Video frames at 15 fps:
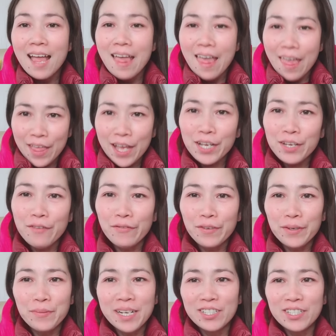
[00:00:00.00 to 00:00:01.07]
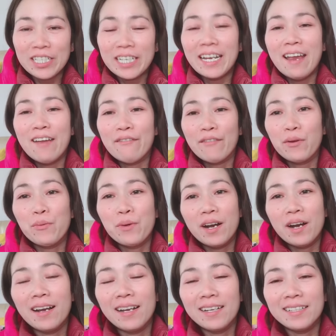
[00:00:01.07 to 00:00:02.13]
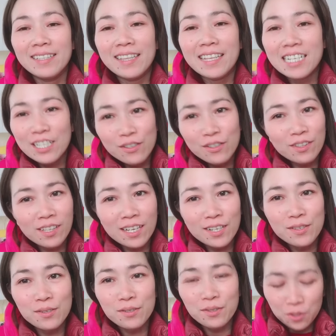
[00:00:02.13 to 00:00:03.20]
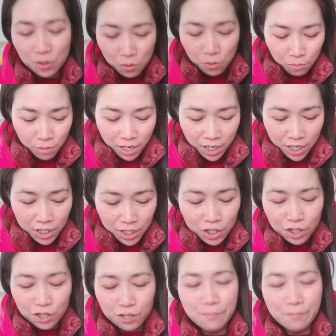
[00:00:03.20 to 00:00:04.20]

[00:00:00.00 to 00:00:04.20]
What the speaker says: Thank you for watching, everyone. Thank you so much.